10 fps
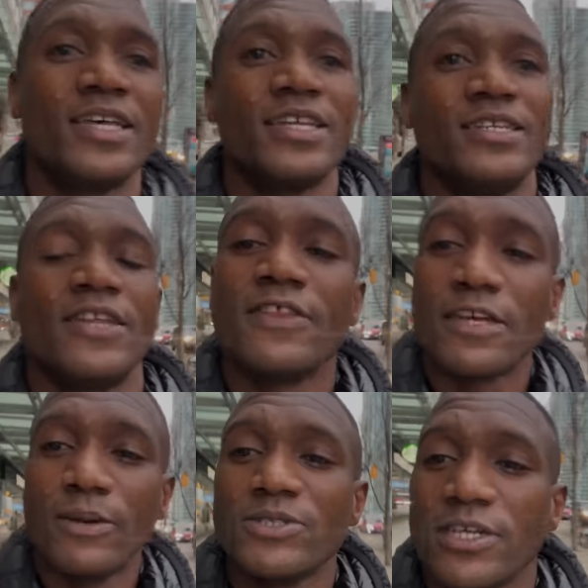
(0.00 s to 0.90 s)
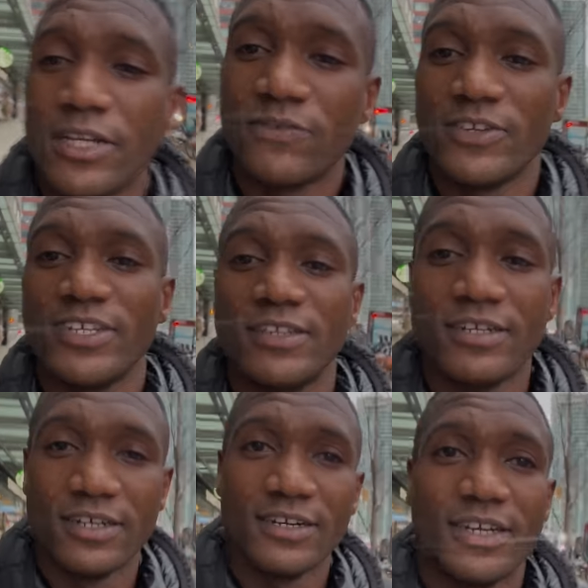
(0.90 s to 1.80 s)
nothing comes out of it either.
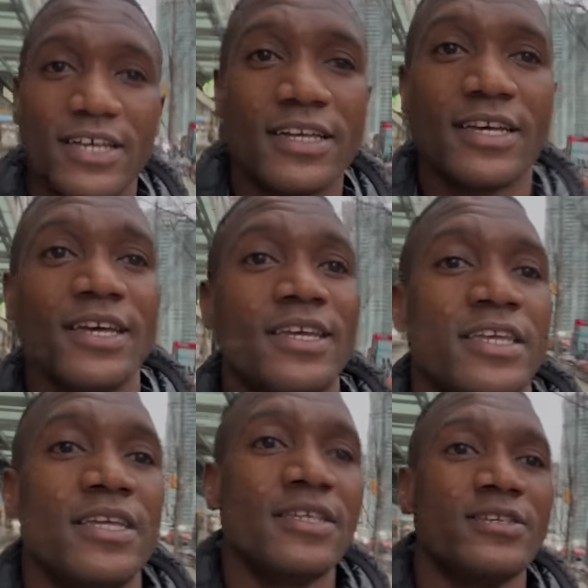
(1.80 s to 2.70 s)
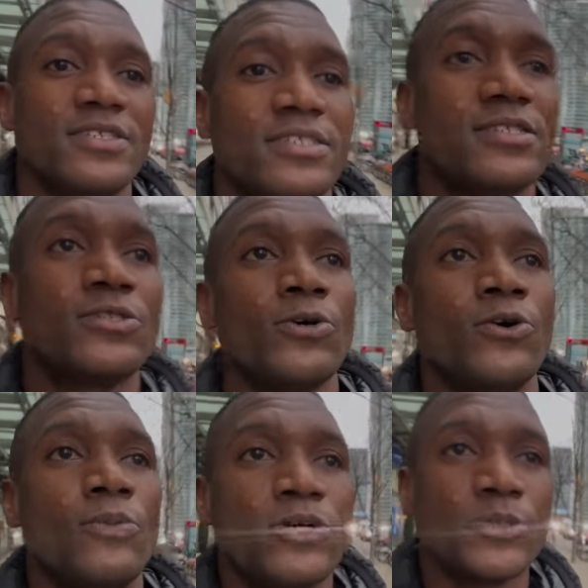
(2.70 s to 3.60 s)
Like, you see
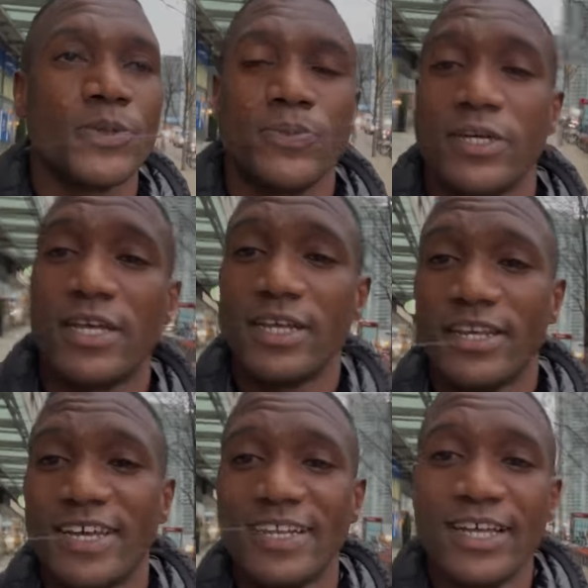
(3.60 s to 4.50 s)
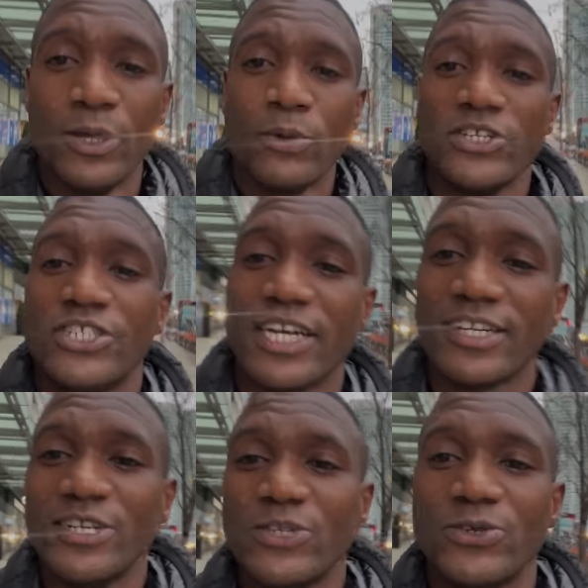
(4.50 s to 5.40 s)
so much people getting hit when you check the
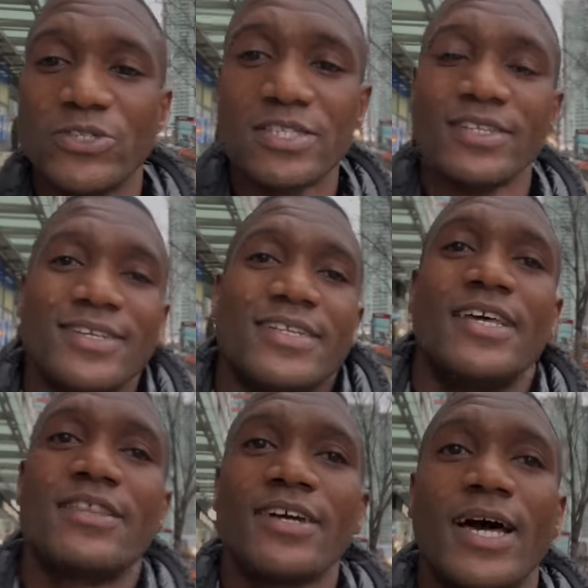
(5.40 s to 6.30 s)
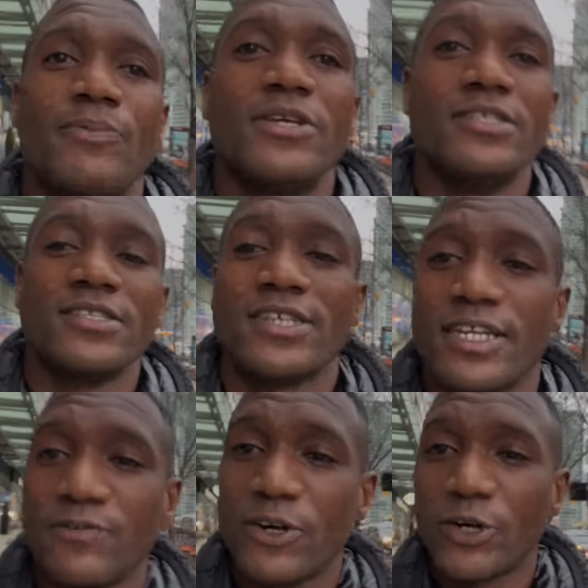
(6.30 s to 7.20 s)
news. Nothing happens. It's not
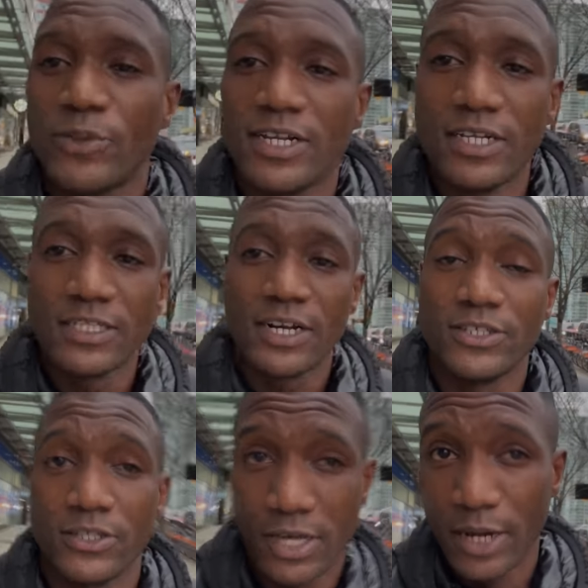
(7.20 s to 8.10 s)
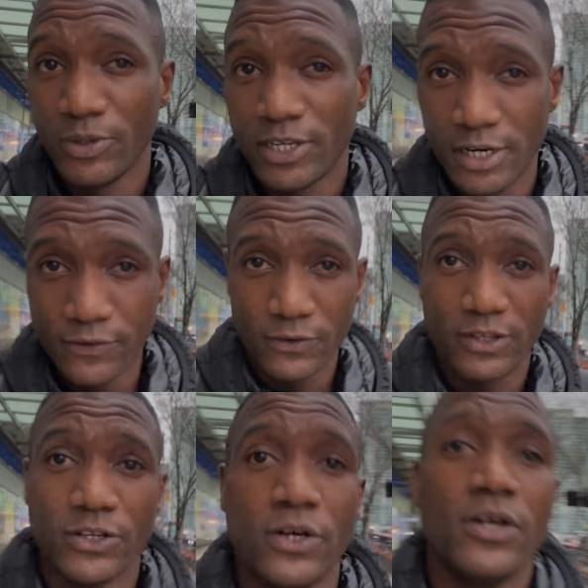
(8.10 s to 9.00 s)
even a criminal charge, so you gotta be careful, you
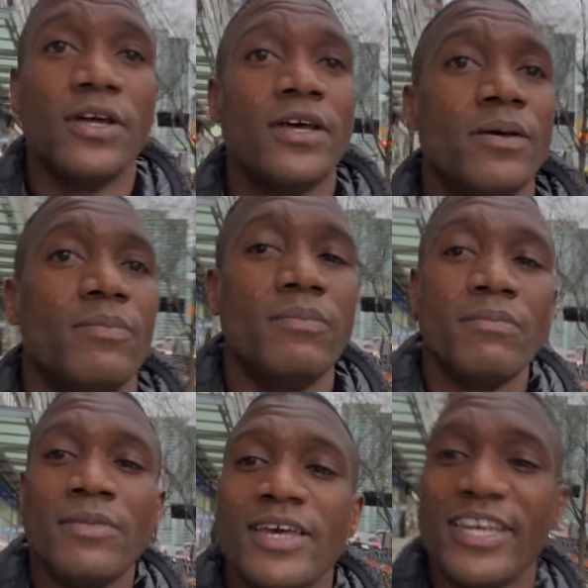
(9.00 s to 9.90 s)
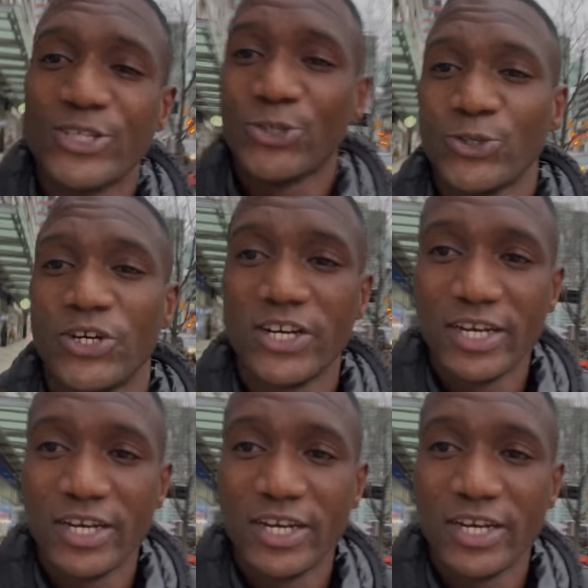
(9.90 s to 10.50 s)
know? Make sure